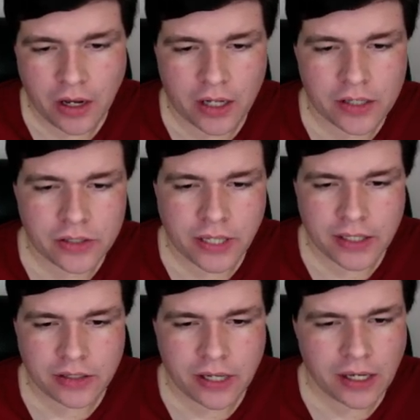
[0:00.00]
on
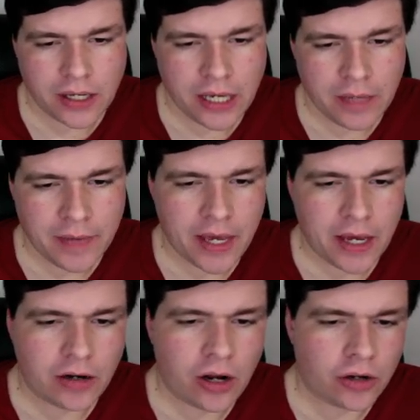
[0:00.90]
sites like
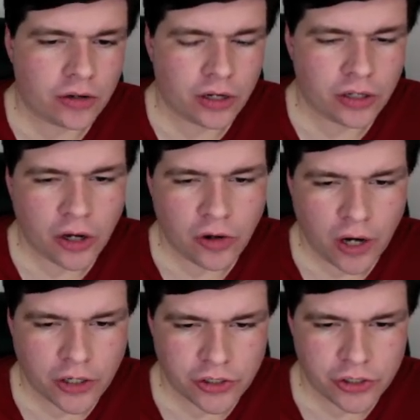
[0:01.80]
eBay and Yahoo
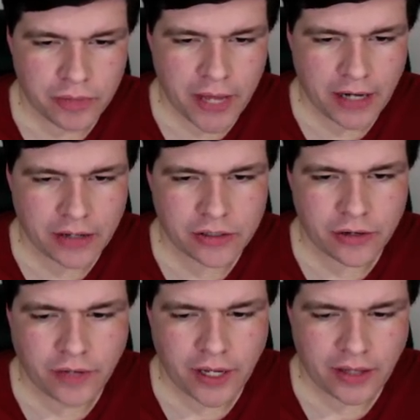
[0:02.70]
Auctions Japan and
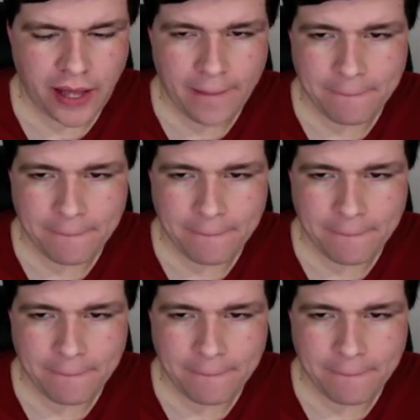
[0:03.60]
stuff like that.